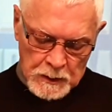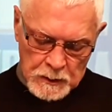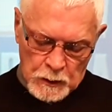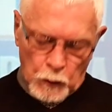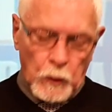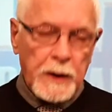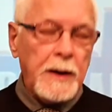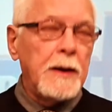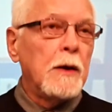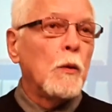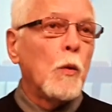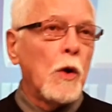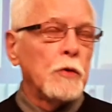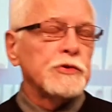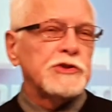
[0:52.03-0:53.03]
that we
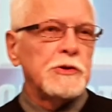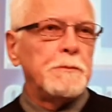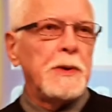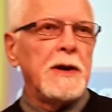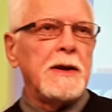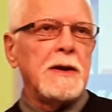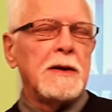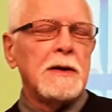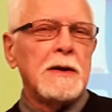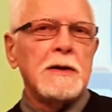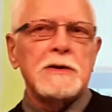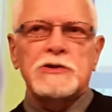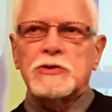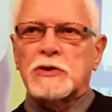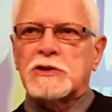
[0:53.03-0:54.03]
want to be
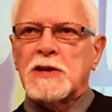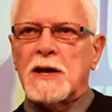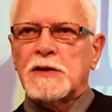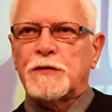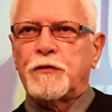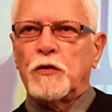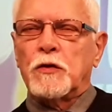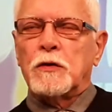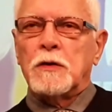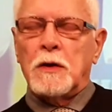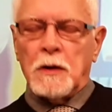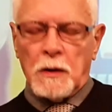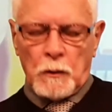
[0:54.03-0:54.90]
successful.